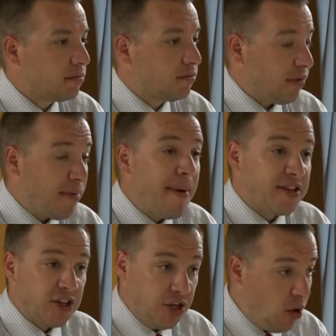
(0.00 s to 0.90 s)
That makes
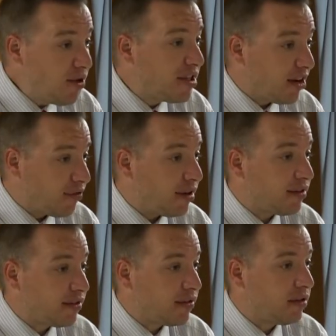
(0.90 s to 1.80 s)
a huge
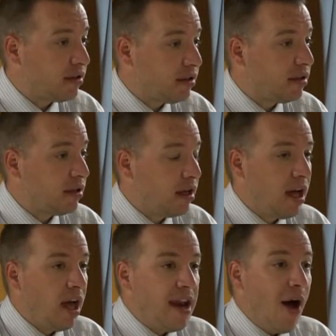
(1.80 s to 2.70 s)
difference.
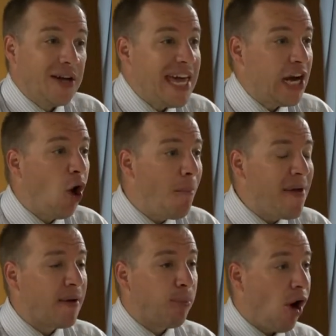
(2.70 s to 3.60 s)
Now, again, it don't mean
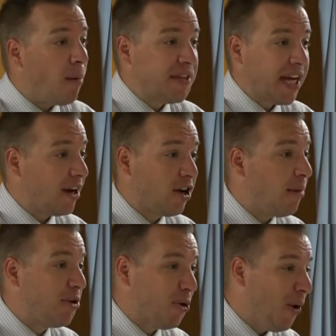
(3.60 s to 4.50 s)
the problems ain't going to
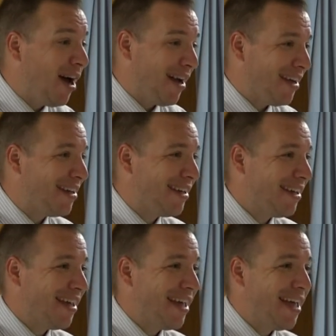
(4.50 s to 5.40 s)
come your way. Right.
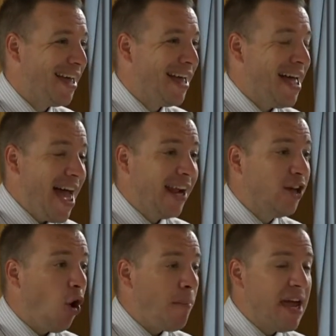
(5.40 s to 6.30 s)
And it
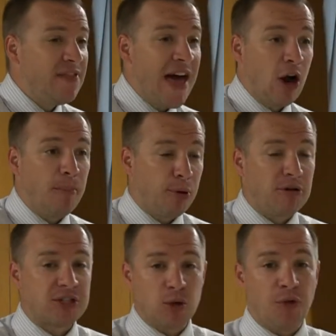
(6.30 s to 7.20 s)
don't mean that on
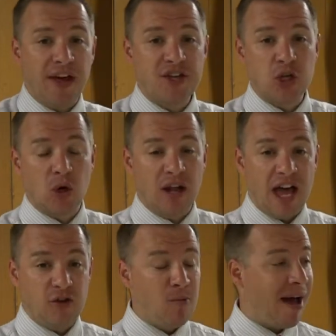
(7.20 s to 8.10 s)
personal things in your
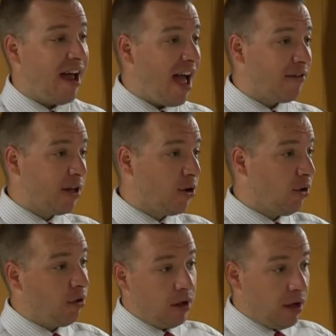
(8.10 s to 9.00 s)
life, you might have a
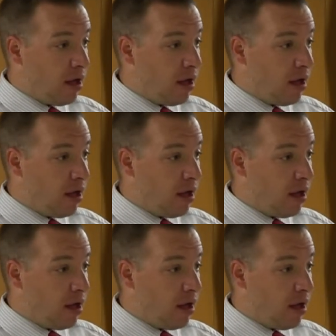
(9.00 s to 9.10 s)
little,